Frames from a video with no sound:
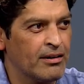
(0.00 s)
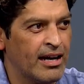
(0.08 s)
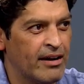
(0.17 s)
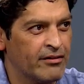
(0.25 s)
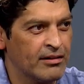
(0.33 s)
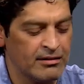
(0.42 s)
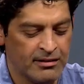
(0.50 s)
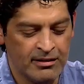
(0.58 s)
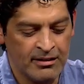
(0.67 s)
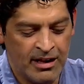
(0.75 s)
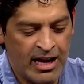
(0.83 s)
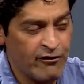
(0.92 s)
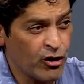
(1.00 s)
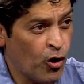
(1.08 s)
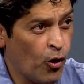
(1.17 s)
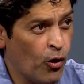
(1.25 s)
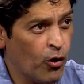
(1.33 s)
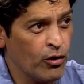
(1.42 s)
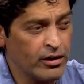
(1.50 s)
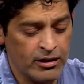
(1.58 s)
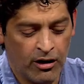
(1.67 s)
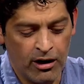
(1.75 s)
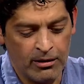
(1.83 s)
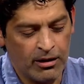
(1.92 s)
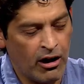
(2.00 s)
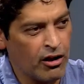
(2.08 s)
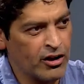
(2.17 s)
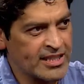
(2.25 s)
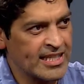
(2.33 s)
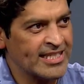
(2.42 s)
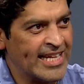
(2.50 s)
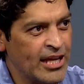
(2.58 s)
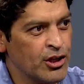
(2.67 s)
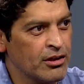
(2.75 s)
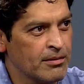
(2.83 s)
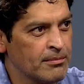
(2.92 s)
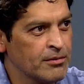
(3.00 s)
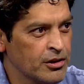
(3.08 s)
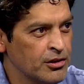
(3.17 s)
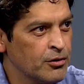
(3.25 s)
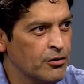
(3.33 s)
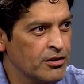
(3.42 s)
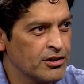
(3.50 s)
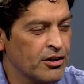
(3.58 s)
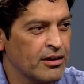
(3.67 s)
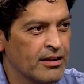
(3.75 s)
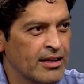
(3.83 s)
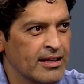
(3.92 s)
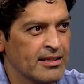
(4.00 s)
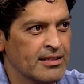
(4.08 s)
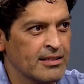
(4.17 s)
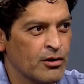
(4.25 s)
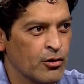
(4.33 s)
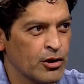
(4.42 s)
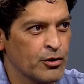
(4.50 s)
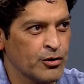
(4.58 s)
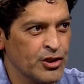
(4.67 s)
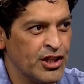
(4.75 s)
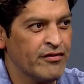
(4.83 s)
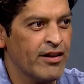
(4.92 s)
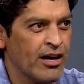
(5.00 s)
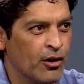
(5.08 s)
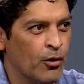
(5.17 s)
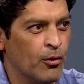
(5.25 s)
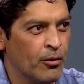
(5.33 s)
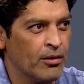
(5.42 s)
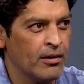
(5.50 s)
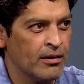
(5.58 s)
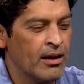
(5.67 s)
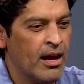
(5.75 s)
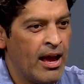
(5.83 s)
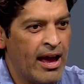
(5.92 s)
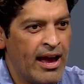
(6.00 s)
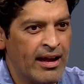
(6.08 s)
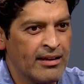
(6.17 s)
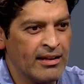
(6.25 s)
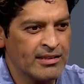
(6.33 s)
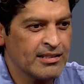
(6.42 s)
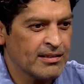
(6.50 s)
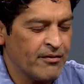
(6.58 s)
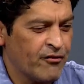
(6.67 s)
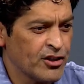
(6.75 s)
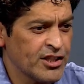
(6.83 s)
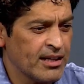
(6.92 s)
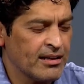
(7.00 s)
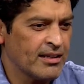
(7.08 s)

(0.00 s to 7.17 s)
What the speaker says: Have a goal. How long it's going to take you to do the certain things in order to achieve that goal, and that's the first thing.